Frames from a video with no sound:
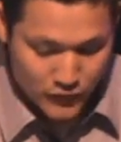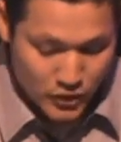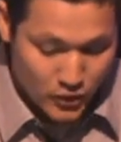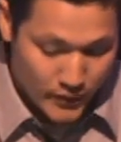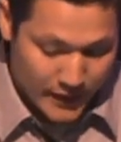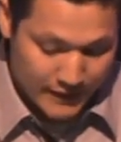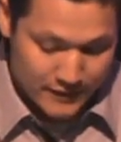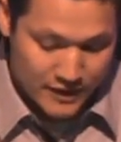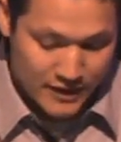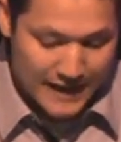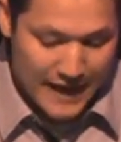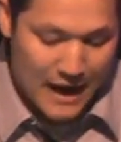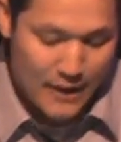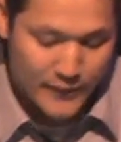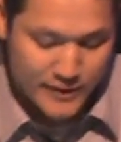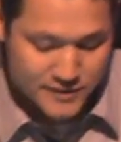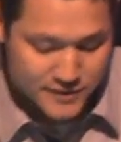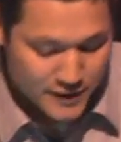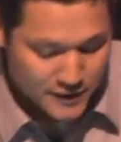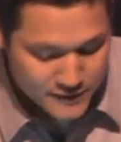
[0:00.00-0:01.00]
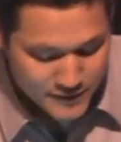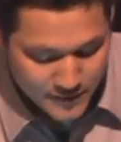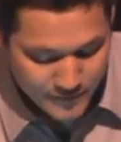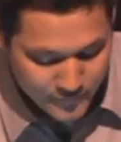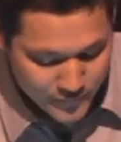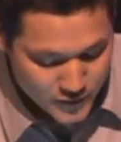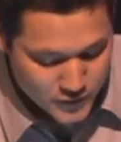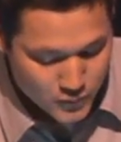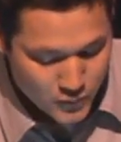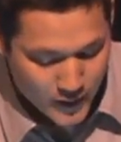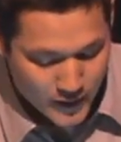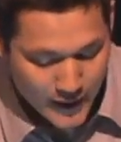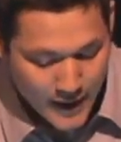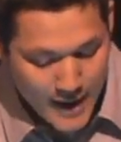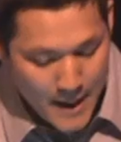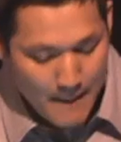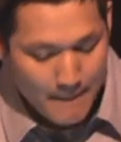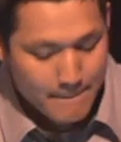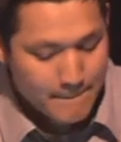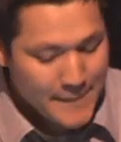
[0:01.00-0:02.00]
Luke, and look how he starts it in verse 1.
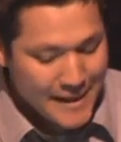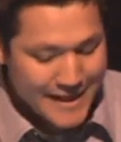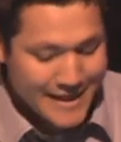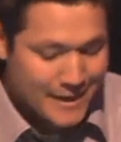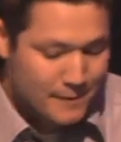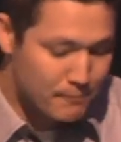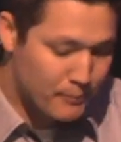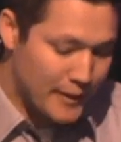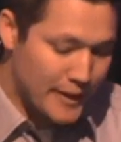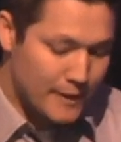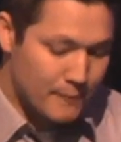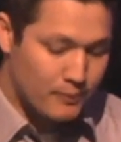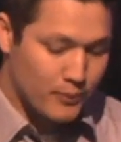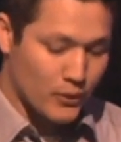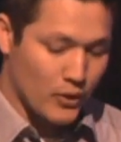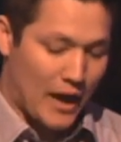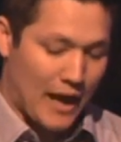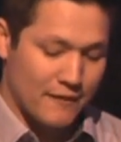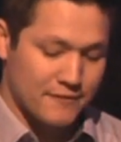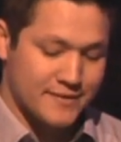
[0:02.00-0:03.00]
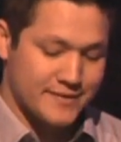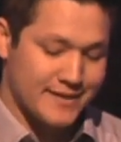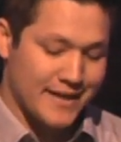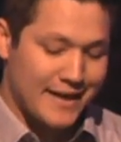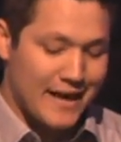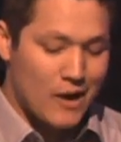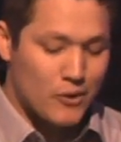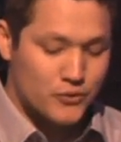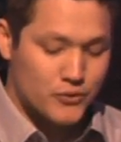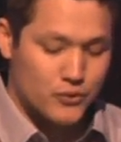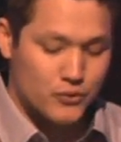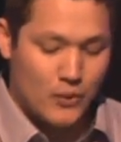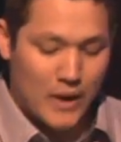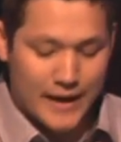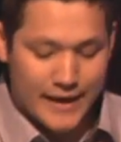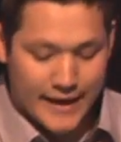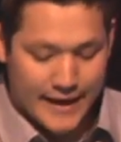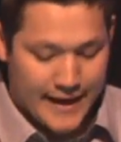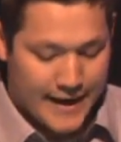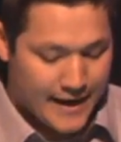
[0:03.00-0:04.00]
Many people have set out to
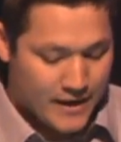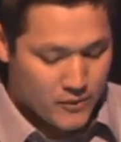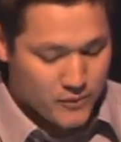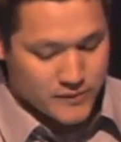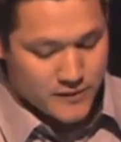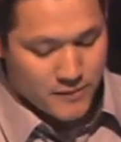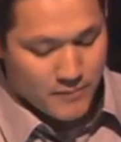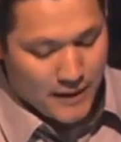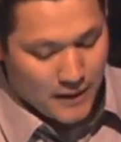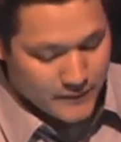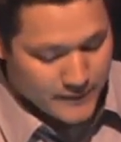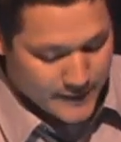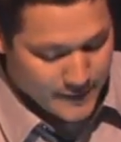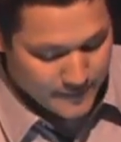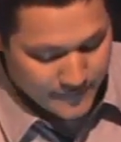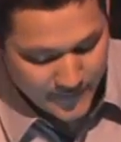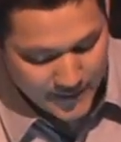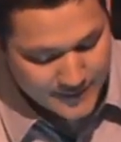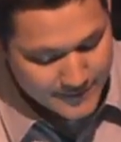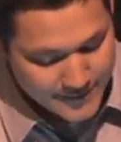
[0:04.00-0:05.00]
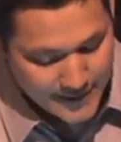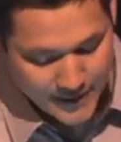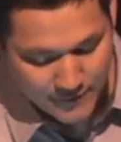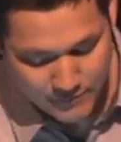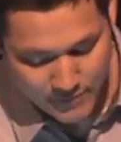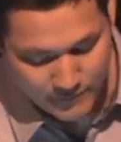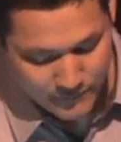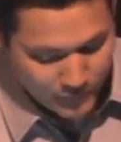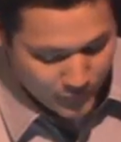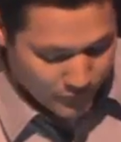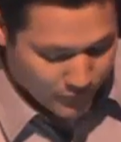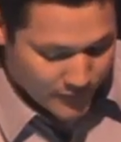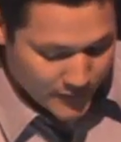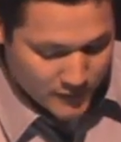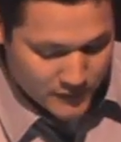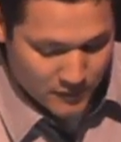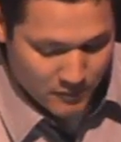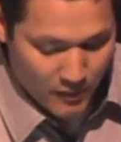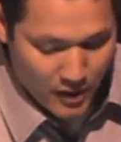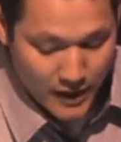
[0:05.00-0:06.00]
write accounts about the events that have been
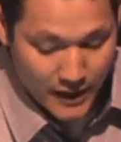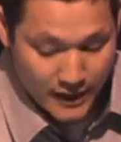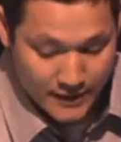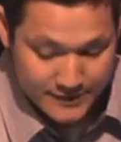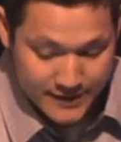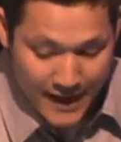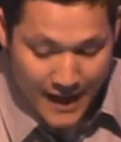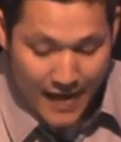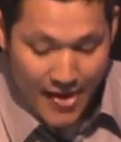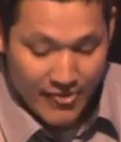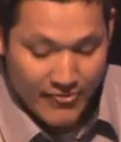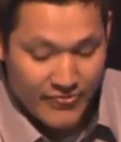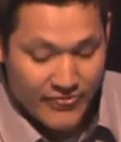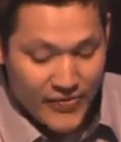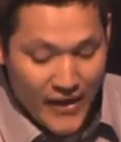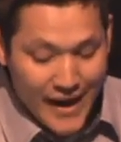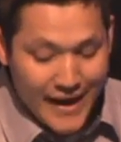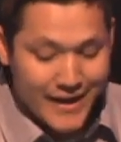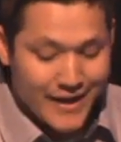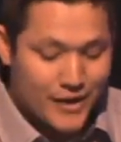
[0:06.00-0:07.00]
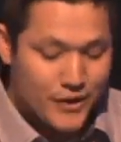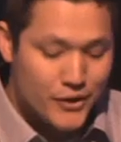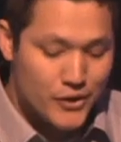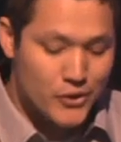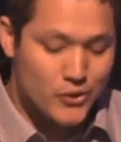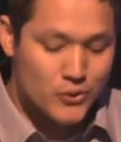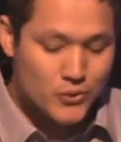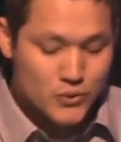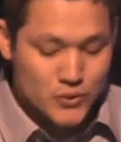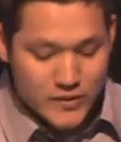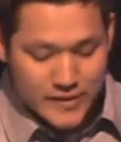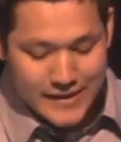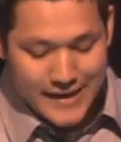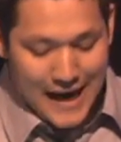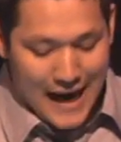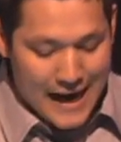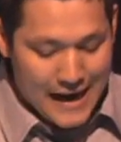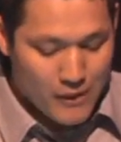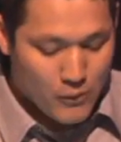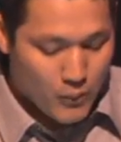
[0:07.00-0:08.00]
fulfilled among us. They use the
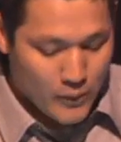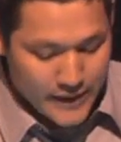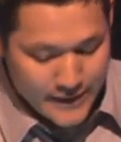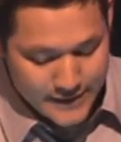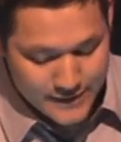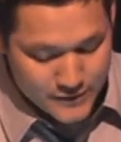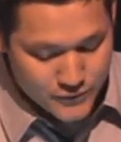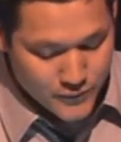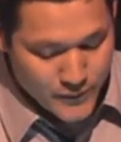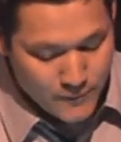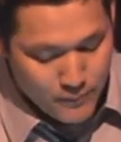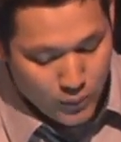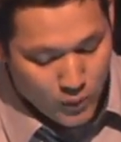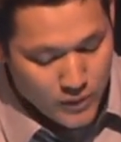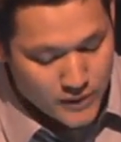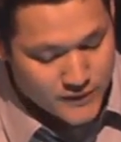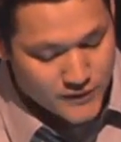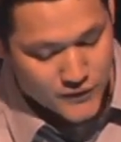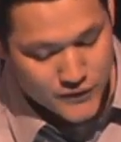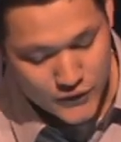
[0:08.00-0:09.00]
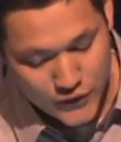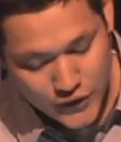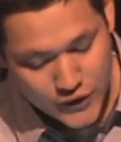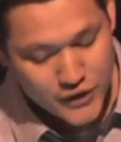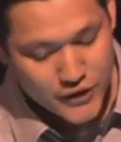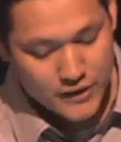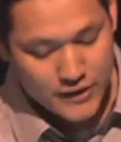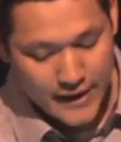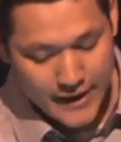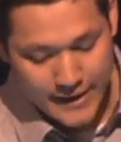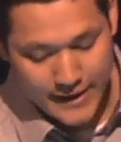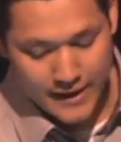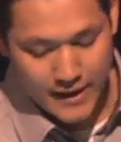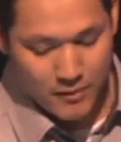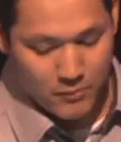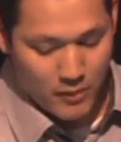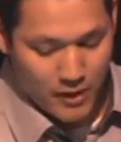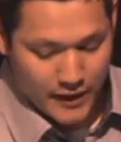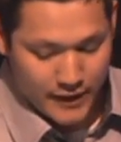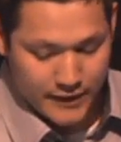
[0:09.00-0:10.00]
eyewitness reports circulating
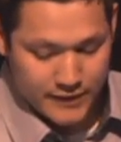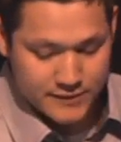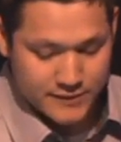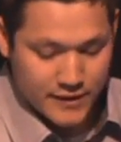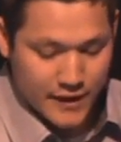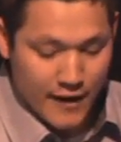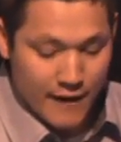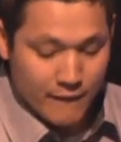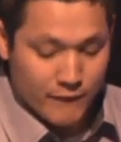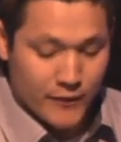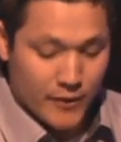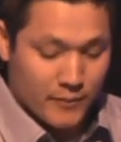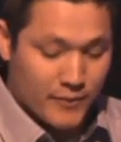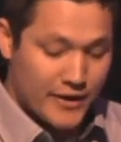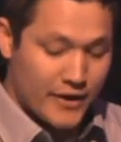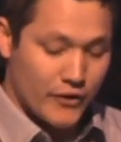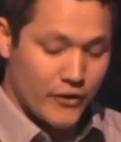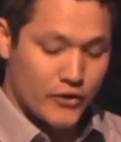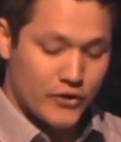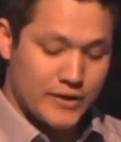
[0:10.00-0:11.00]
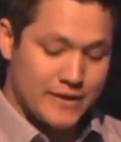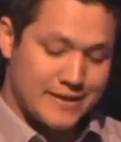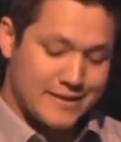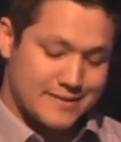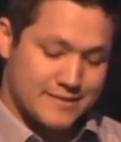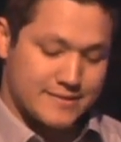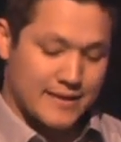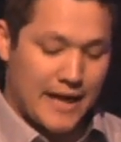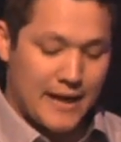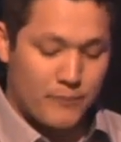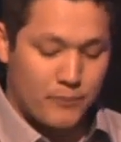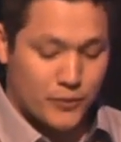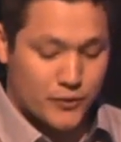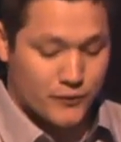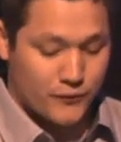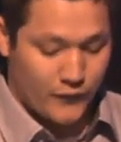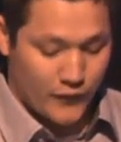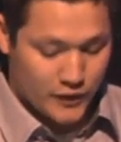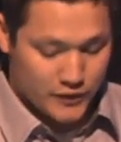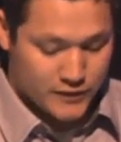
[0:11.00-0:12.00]
among us from the early
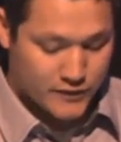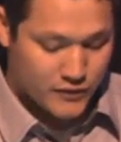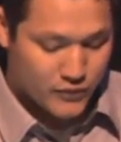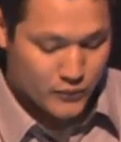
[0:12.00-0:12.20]
disciples. Verse